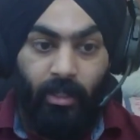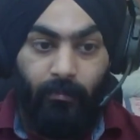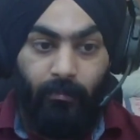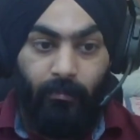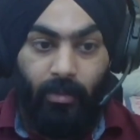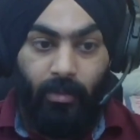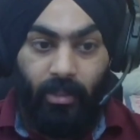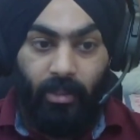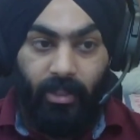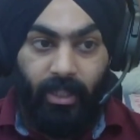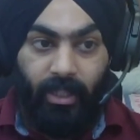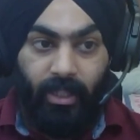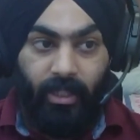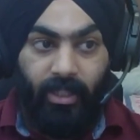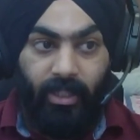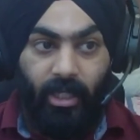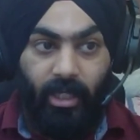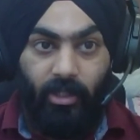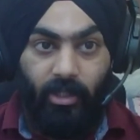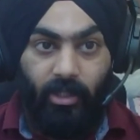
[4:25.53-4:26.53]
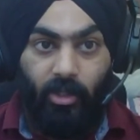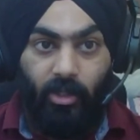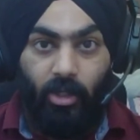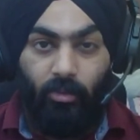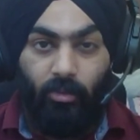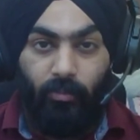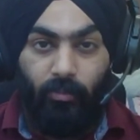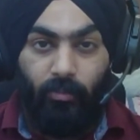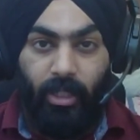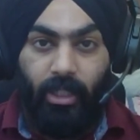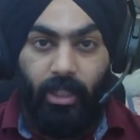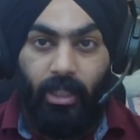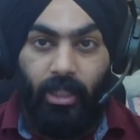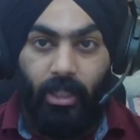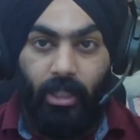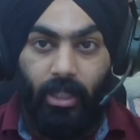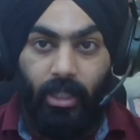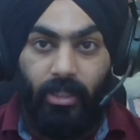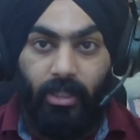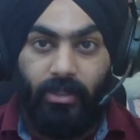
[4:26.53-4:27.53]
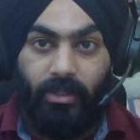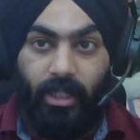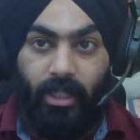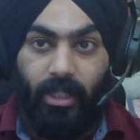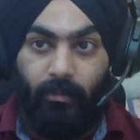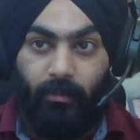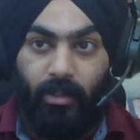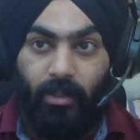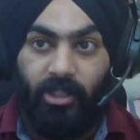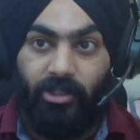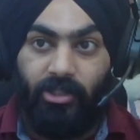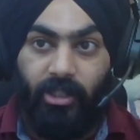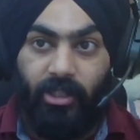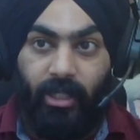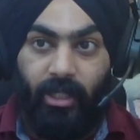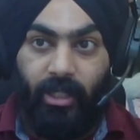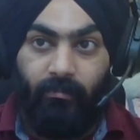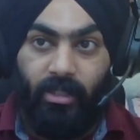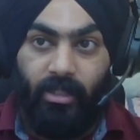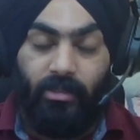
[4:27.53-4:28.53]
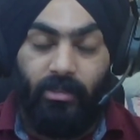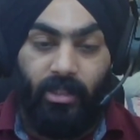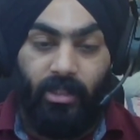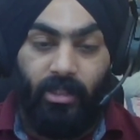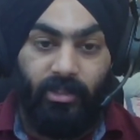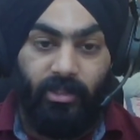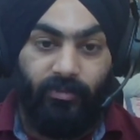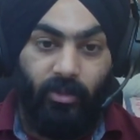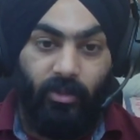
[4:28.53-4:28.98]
but there are not many established MNCs